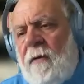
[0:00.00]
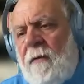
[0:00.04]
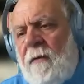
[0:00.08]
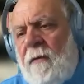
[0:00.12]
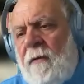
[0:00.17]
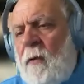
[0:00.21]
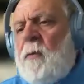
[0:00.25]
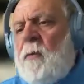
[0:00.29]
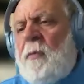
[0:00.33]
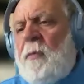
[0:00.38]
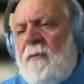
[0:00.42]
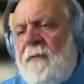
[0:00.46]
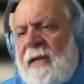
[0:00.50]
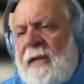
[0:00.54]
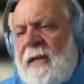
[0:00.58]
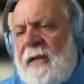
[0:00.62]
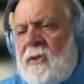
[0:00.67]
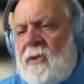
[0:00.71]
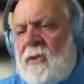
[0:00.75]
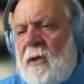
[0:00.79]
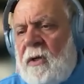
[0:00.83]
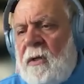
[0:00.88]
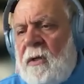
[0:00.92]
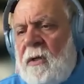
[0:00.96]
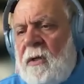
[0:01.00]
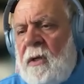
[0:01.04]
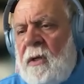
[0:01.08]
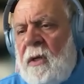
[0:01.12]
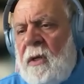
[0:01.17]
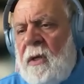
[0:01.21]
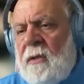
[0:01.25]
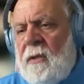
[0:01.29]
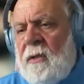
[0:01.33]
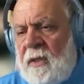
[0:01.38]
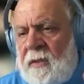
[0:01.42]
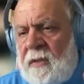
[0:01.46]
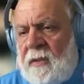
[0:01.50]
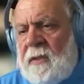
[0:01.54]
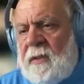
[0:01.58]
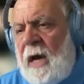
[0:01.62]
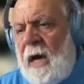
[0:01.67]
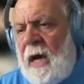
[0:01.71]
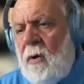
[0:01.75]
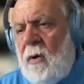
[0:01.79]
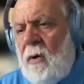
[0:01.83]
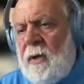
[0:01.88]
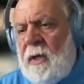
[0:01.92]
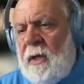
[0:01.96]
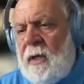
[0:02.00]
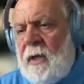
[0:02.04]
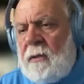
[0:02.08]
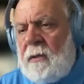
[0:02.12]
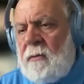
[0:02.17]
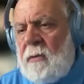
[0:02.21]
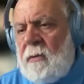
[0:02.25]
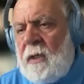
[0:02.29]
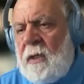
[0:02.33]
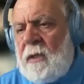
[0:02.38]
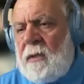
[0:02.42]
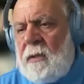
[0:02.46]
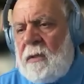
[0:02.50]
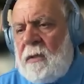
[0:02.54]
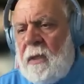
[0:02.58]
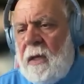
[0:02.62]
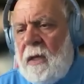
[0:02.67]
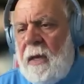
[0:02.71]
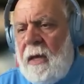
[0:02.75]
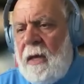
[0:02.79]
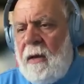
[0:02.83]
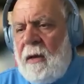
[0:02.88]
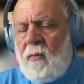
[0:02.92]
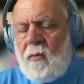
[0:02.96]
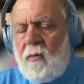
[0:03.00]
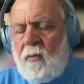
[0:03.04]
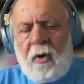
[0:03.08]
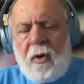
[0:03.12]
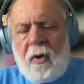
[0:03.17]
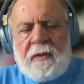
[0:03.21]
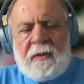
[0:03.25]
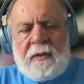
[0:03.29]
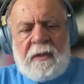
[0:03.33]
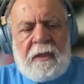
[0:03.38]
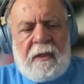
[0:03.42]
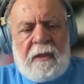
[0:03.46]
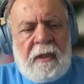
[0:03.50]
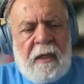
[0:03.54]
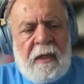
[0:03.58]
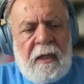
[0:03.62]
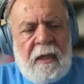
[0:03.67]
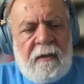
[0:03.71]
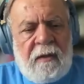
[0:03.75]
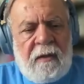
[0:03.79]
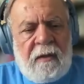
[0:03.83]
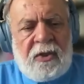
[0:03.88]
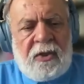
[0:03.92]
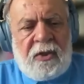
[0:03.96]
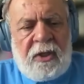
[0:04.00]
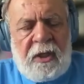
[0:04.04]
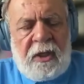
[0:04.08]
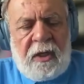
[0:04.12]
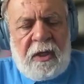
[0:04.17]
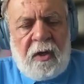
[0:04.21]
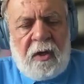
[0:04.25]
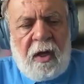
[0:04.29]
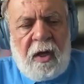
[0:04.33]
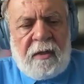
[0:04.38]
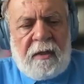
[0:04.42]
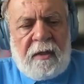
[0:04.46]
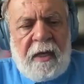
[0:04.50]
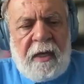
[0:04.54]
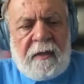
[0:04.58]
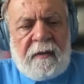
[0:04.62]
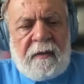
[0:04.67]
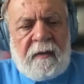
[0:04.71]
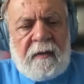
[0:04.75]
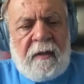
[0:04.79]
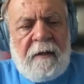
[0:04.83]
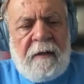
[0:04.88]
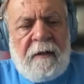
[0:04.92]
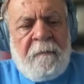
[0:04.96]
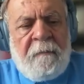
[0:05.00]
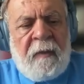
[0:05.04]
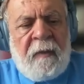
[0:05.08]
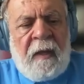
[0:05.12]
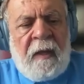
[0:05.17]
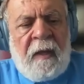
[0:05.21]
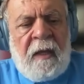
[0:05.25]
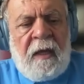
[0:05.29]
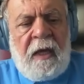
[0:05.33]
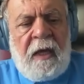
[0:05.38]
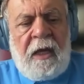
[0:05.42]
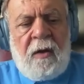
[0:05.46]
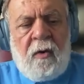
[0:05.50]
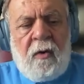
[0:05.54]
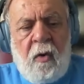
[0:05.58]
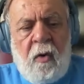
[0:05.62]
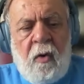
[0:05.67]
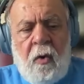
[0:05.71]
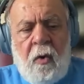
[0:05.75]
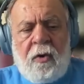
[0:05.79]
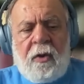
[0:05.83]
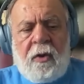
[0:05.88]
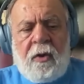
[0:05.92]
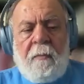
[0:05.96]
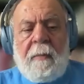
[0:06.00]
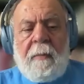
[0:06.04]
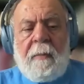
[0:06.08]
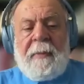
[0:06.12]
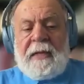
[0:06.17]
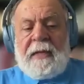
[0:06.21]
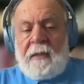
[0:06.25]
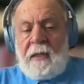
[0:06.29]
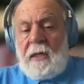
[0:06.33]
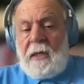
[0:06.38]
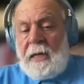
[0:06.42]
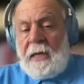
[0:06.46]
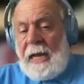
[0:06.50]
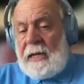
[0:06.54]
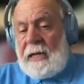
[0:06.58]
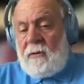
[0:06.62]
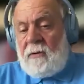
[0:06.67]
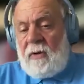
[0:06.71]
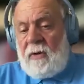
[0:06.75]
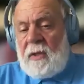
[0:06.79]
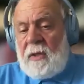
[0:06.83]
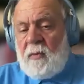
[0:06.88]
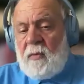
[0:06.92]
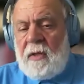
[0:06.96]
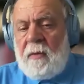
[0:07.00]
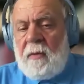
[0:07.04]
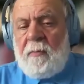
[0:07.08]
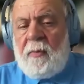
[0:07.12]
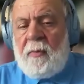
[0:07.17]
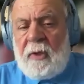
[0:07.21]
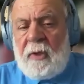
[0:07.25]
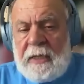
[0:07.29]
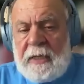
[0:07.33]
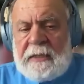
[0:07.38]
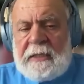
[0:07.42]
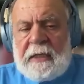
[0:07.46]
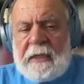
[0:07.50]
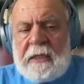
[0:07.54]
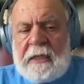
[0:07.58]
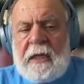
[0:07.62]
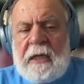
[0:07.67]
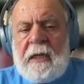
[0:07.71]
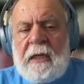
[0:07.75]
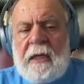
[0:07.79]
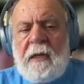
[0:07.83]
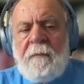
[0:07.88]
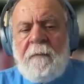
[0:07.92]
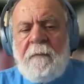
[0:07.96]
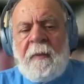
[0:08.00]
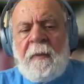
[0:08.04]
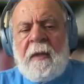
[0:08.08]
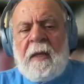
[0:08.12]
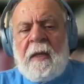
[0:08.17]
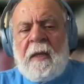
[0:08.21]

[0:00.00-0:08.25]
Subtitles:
of a full professor. This is how it works in the Shi'i context. But he agreed with him politically,